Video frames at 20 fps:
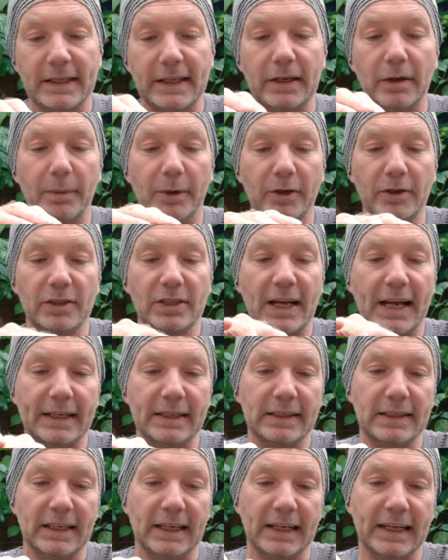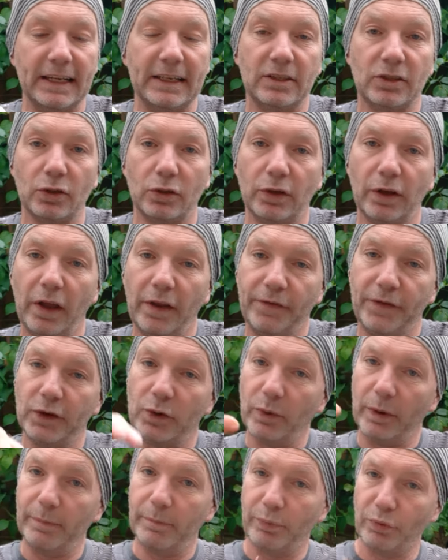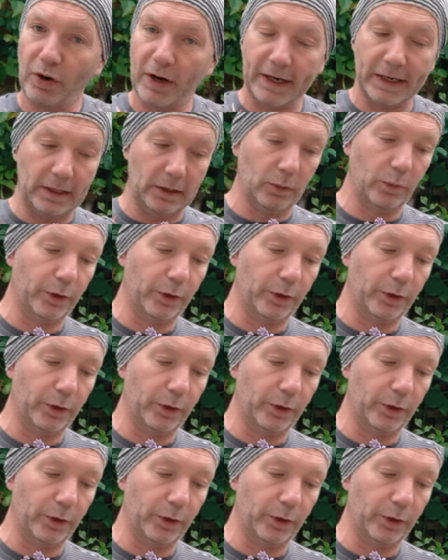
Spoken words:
in amongst hand tides, or if you're doing bridal